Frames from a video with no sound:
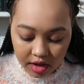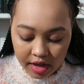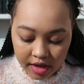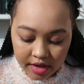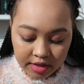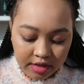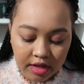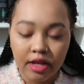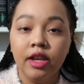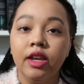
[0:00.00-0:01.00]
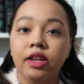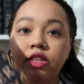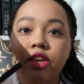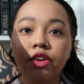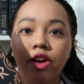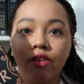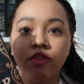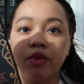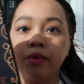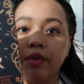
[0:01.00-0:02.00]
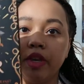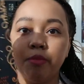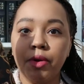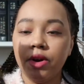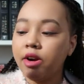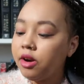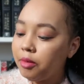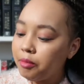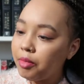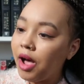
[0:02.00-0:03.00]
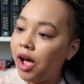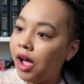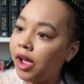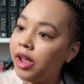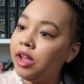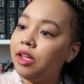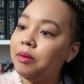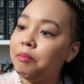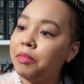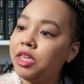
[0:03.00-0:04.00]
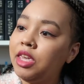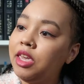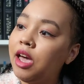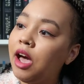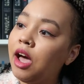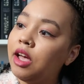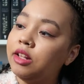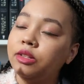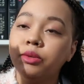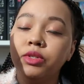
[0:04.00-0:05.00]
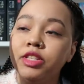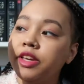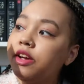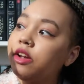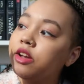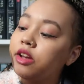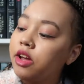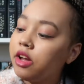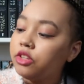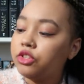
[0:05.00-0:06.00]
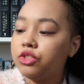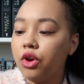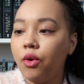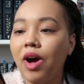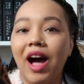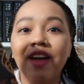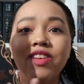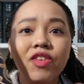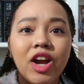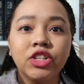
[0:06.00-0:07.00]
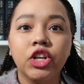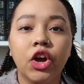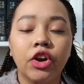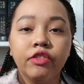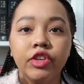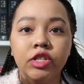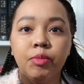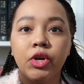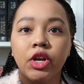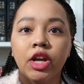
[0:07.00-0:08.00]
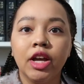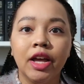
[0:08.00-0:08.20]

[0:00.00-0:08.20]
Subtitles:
is Year of the Reaper by Makia Lucier. So I've never actually heard of this book.